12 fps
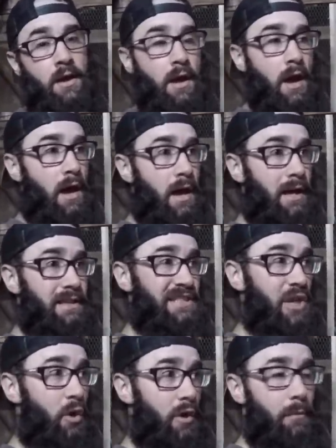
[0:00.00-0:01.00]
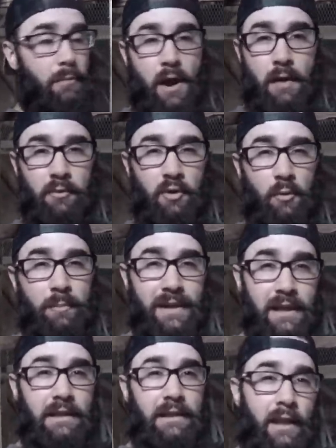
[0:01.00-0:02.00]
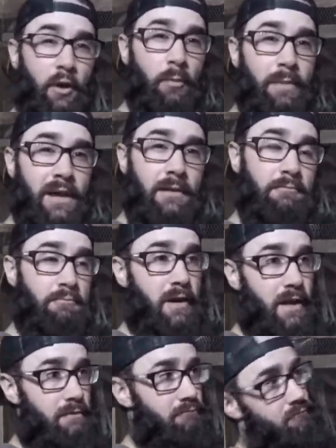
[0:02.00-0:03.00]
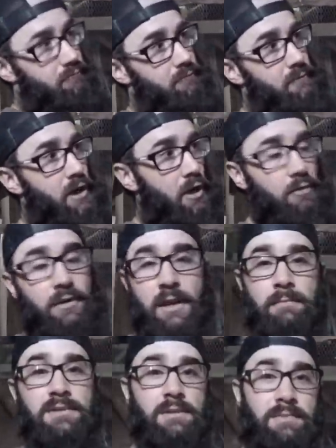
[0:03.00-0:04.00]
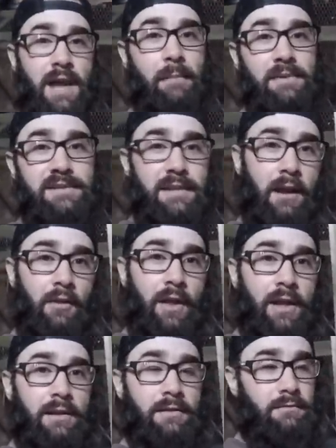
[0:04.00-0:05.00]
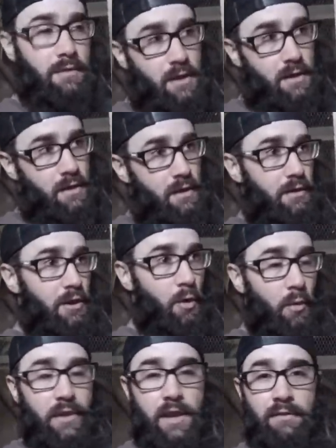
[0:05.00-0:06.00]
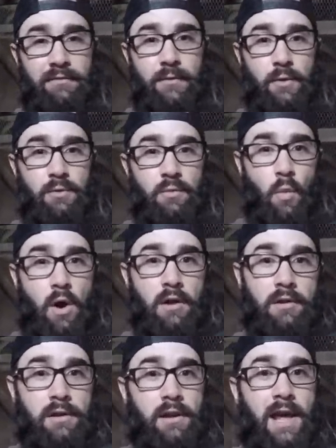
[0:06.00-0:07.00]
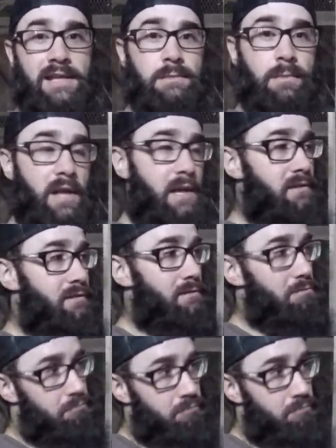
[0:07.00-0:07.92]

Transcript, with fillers: Uh, so it probably will be a little bit, but you know, give them some time to settle in, and you know, with enough food and water and a nice place,